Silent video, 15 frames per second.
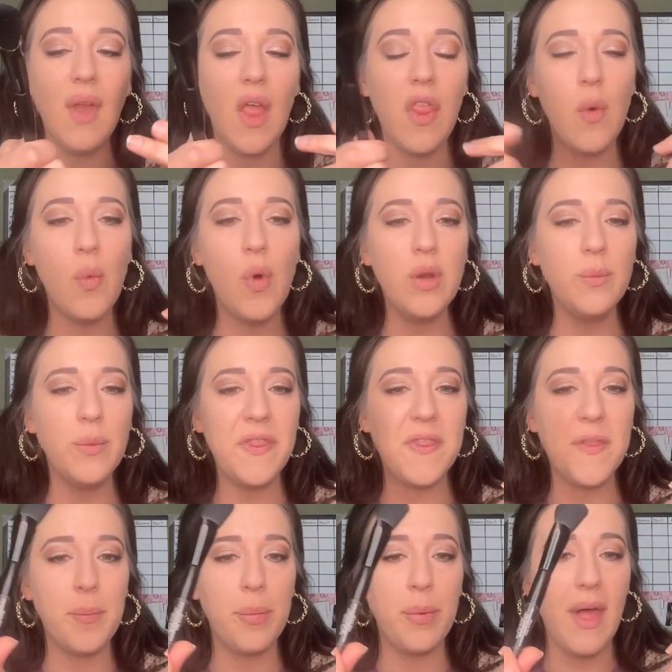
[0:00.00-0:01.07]
The one with
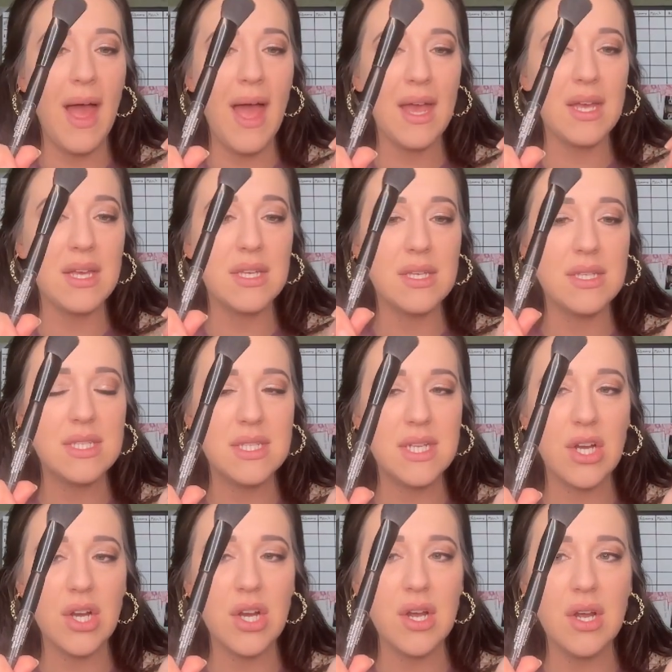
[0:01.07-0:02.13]
the black
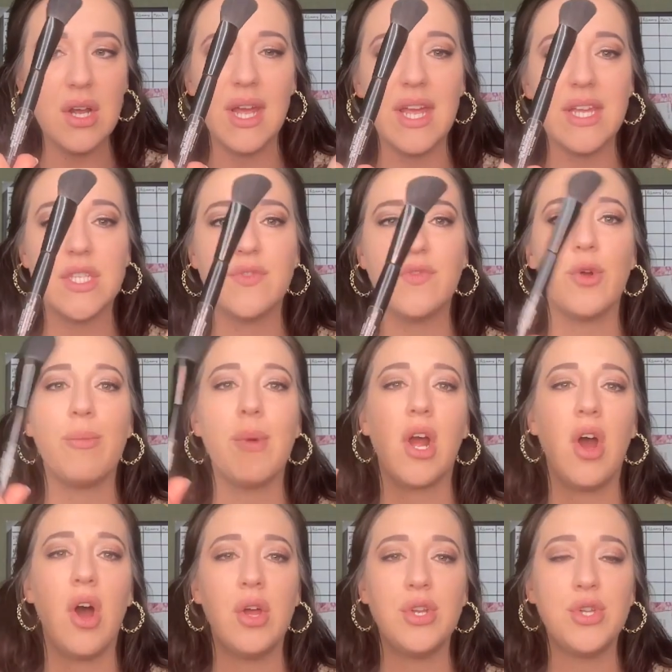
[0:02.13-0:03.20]
sticker is for my
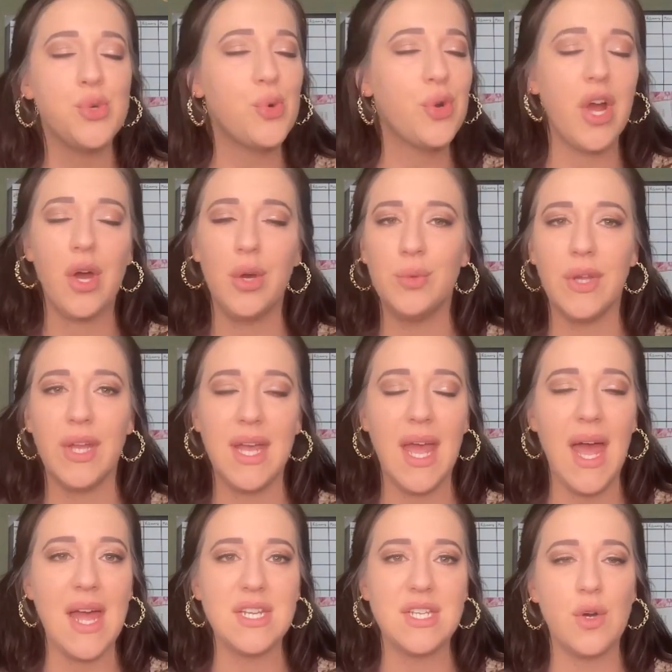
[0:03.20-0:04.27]
contour
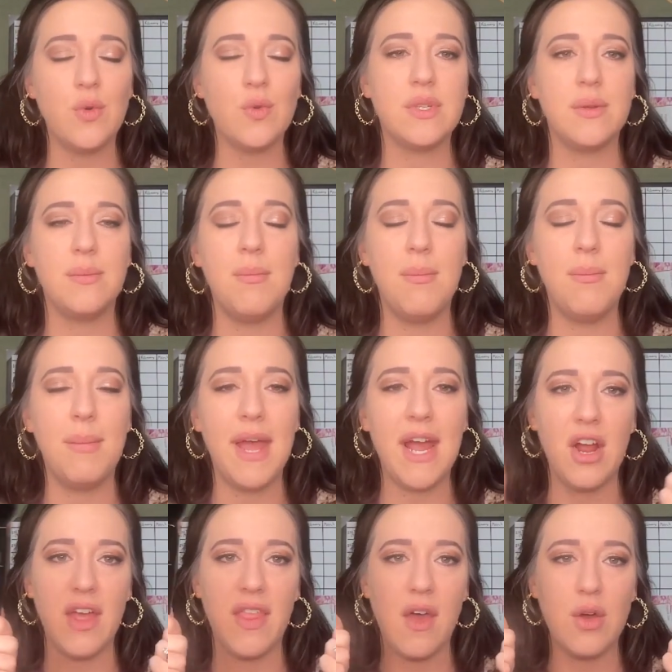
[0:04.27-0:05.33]
only. I don't
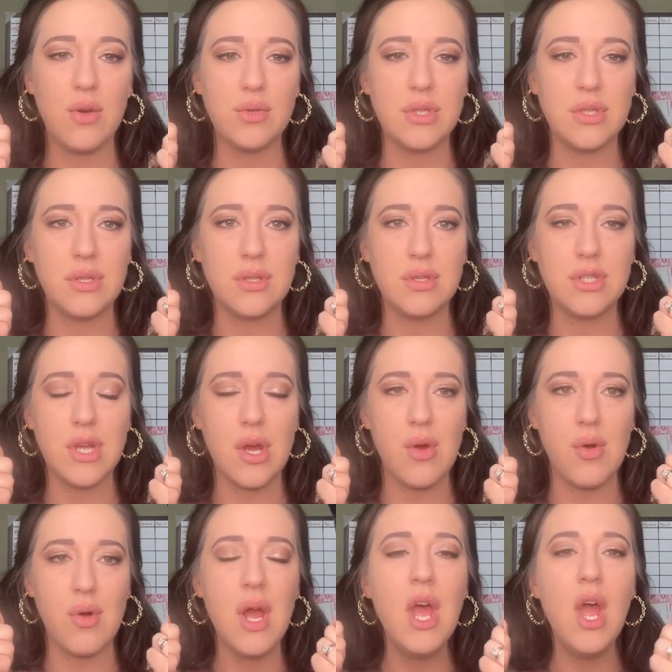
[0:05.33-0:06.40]
marry those.
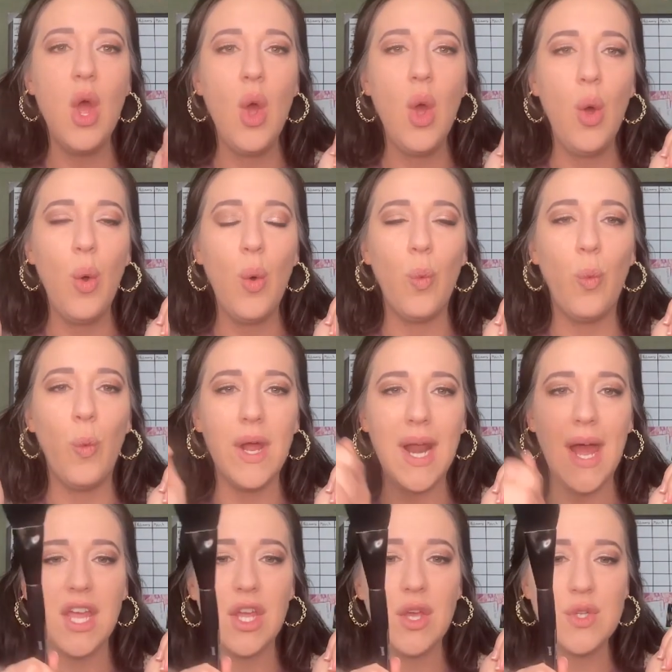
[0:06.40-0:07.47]
So what
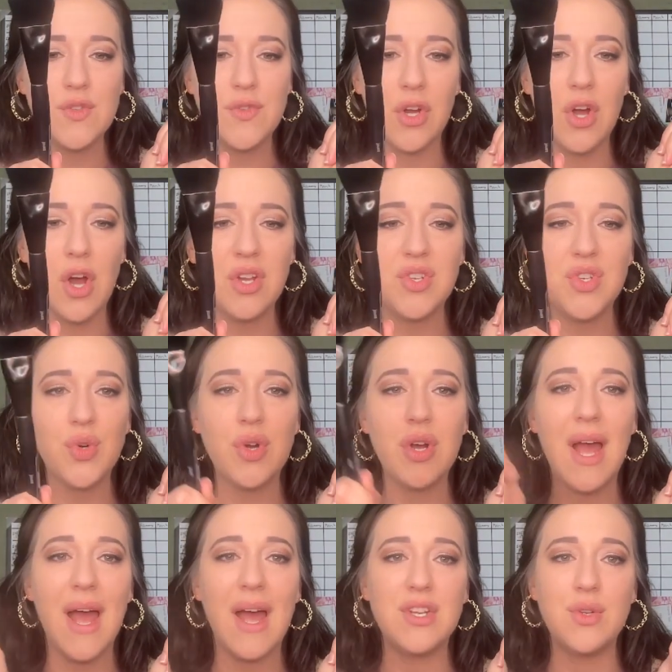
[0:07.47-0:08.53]
I use for
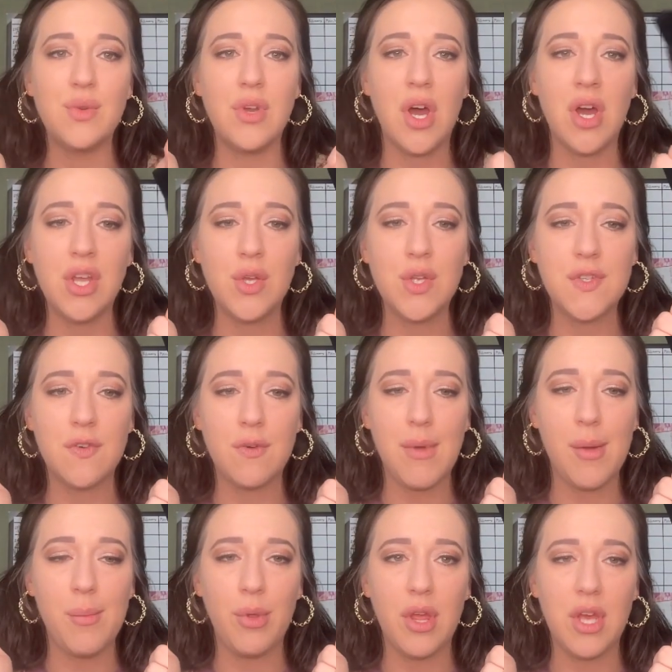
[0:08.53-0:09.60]
contour, I do not use for
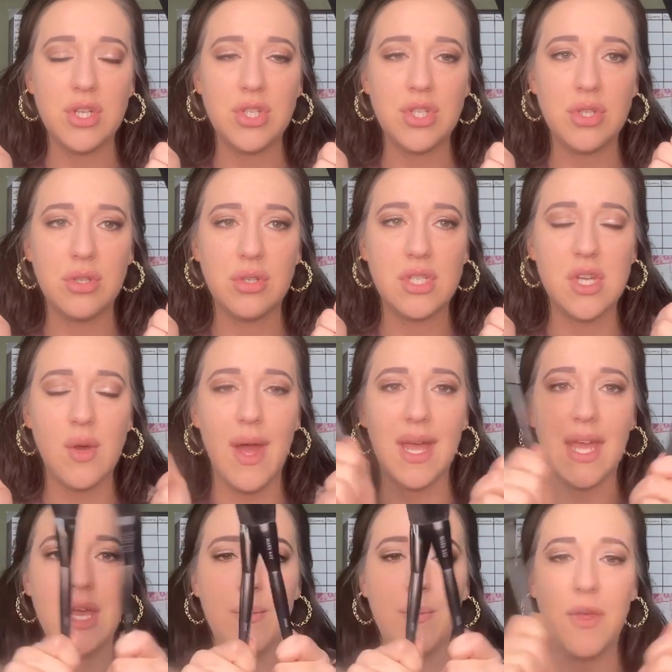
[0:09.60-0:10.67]
my blush. So I
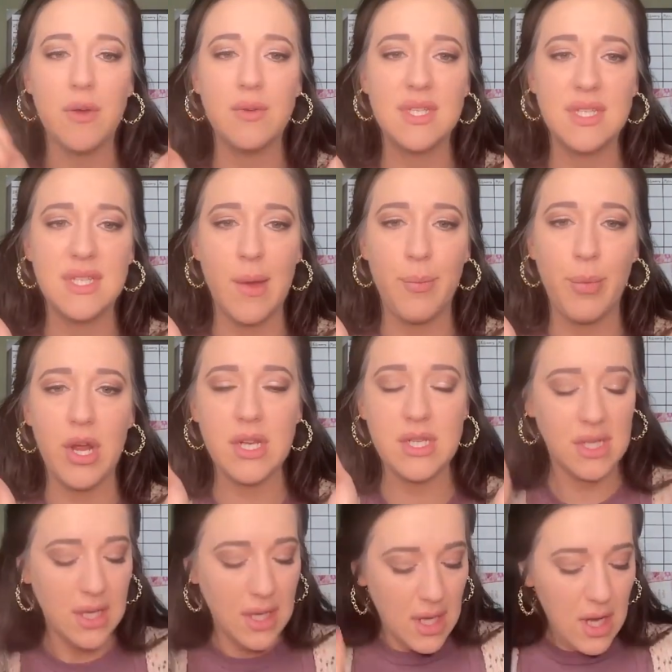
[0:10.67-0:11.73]
keep those
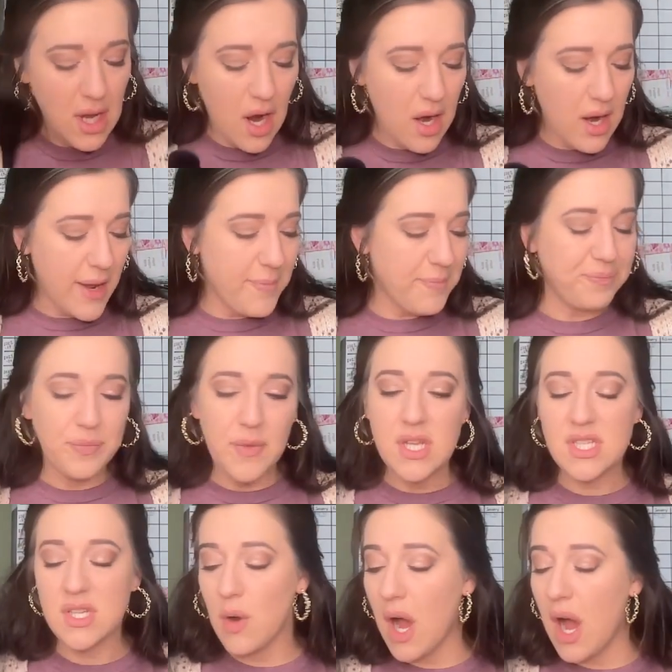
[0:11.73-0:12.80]
separate. All right.
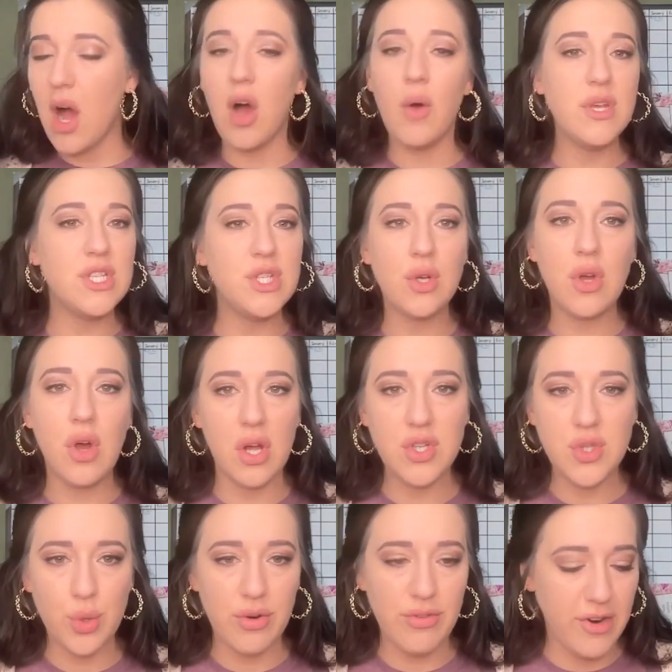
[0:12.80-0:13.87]
So I always do
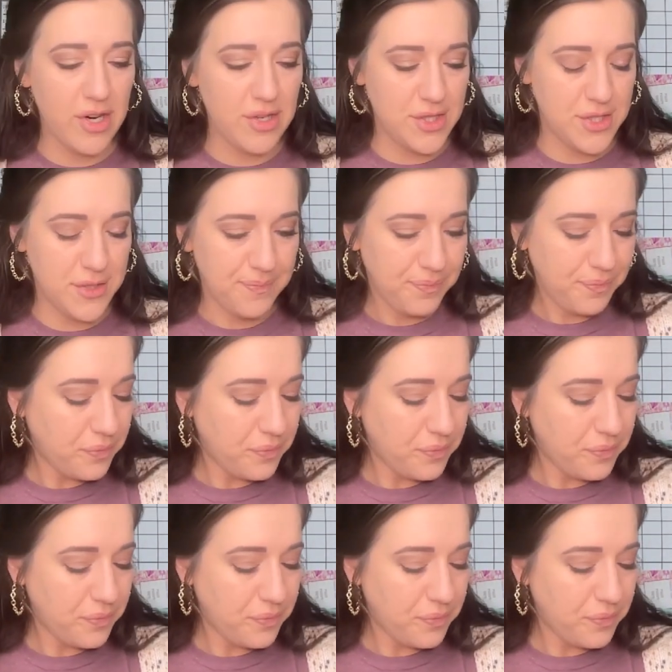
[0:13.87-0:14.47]
contour first.